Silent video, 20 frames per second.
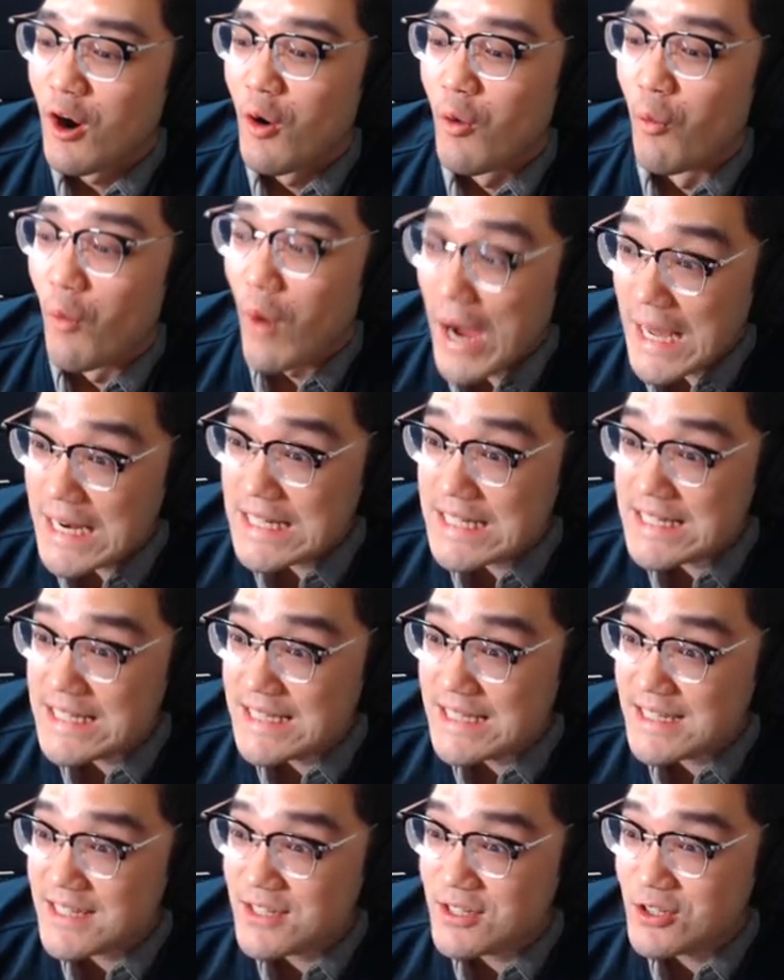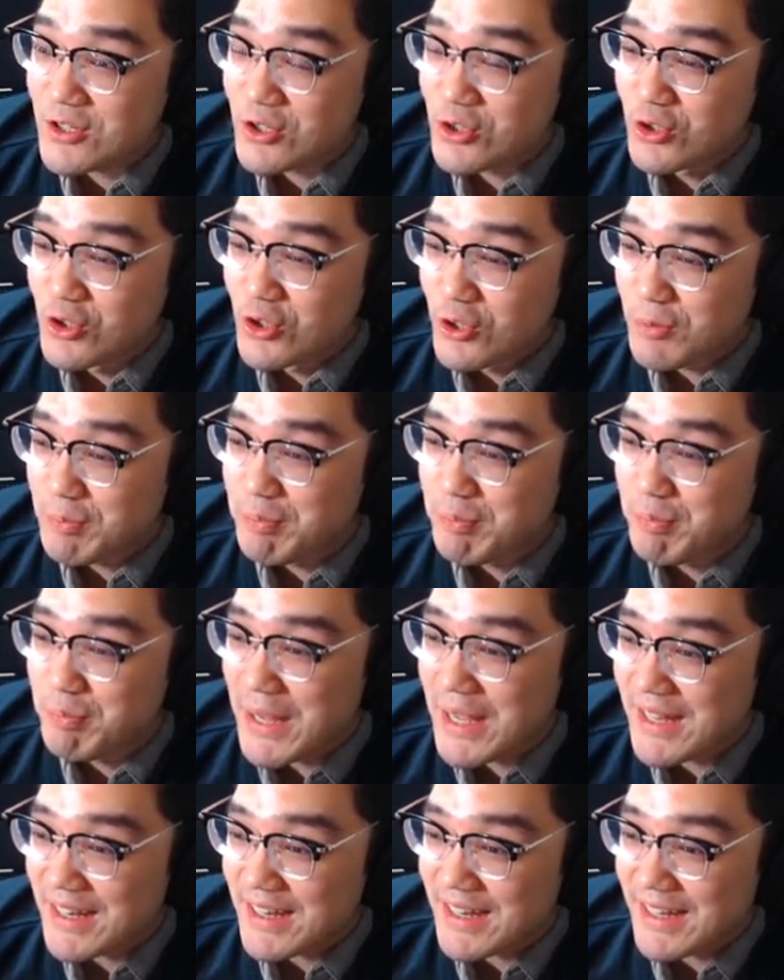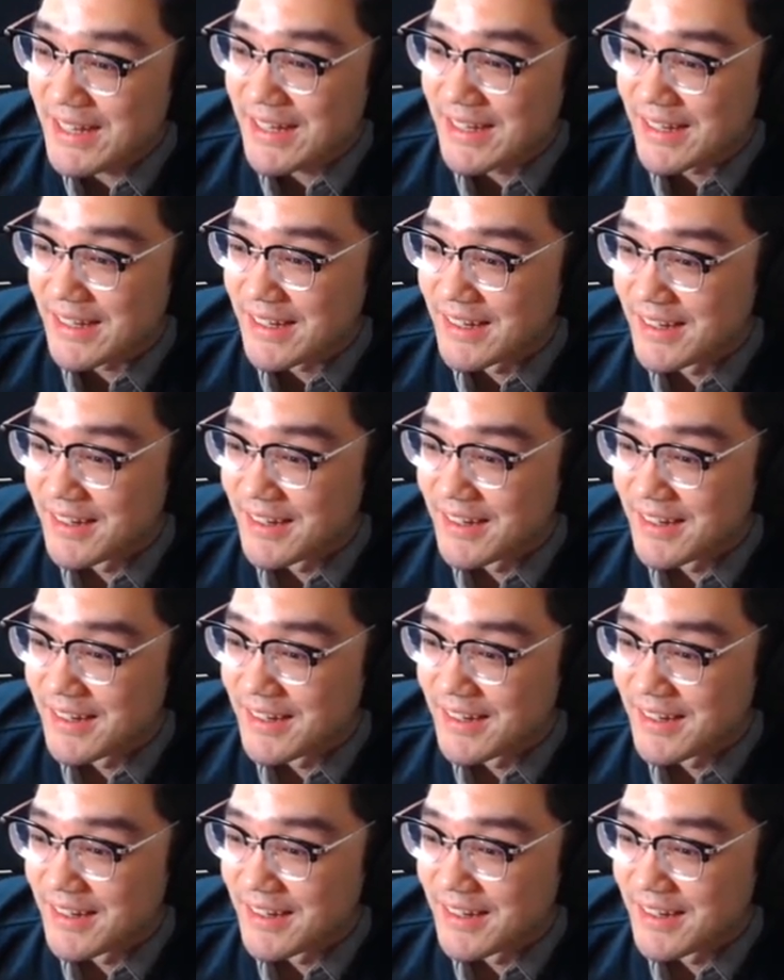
What is this stupidity?